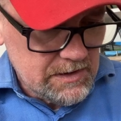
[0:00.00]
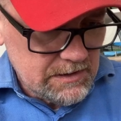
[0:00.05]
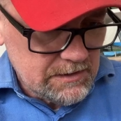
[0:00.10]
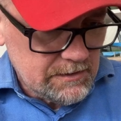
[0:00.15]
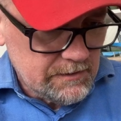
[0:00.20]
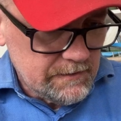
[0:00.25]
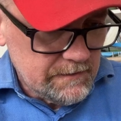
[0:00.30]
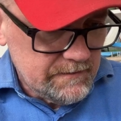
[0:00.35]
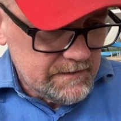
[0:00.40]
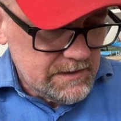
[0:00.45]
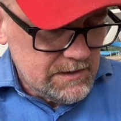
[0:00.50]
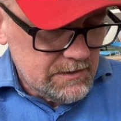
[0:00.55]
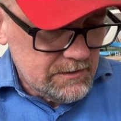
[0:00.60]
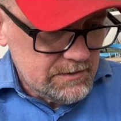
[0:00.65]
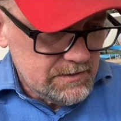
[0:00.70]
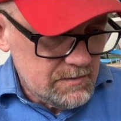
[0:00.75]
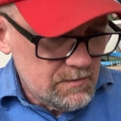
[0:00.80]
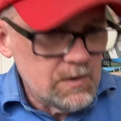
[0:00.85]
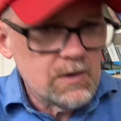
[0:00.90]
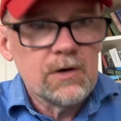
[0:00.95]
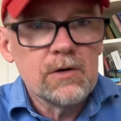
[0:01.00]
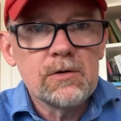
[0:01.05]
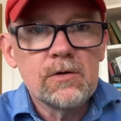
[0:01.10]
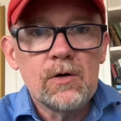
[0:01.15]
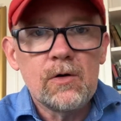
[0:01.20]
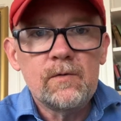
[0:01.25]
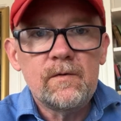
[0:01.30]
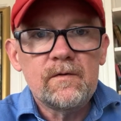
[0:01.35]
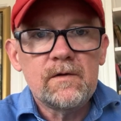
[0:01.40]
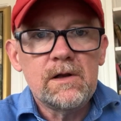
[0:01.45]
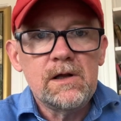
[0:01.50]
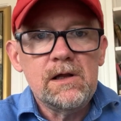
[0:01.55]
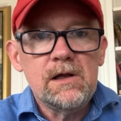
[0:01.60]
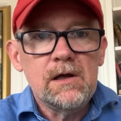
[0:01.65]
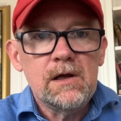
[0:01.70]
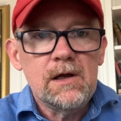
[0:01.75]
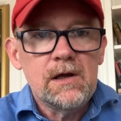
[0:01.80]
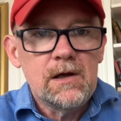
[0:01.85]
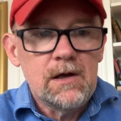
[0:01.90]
another video tomorrow, hopefully.